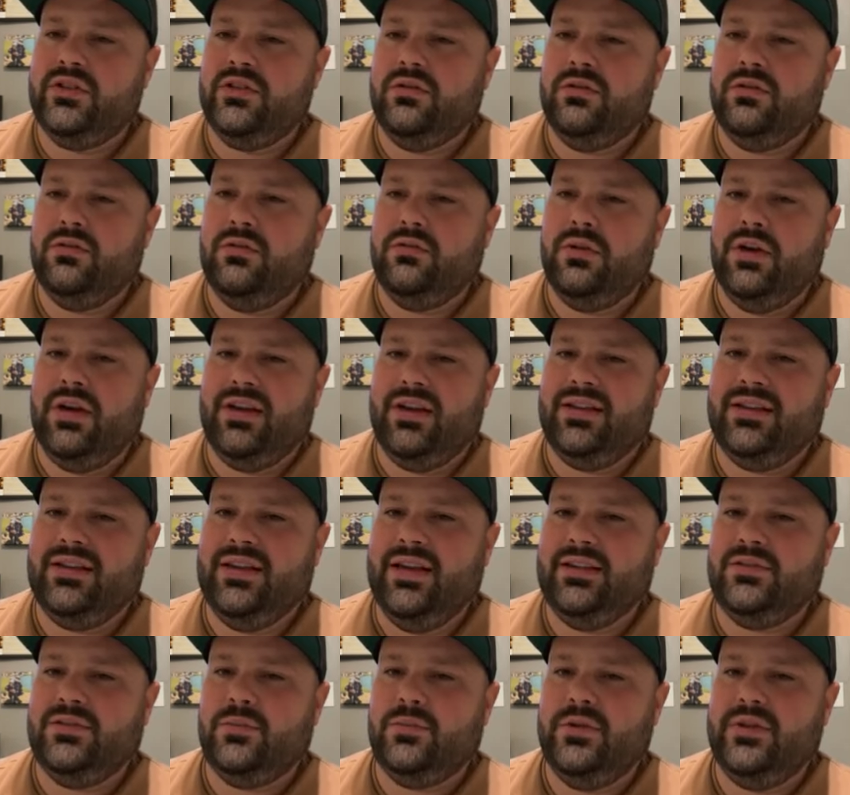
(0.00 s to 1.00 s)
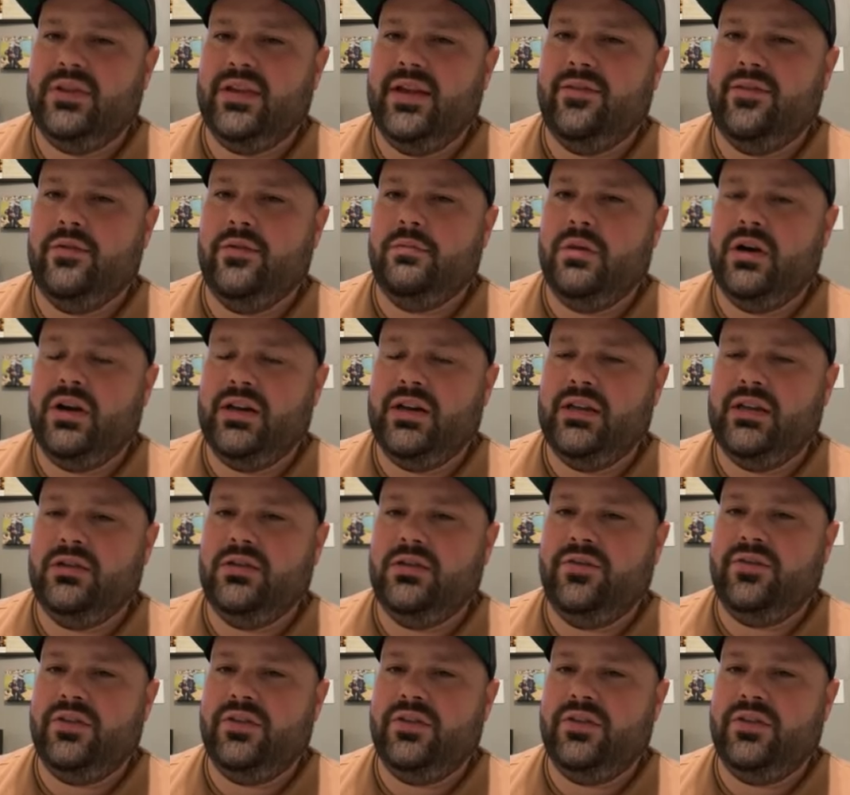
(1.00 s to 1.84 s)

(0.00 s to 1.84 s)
to connecting with everybody in the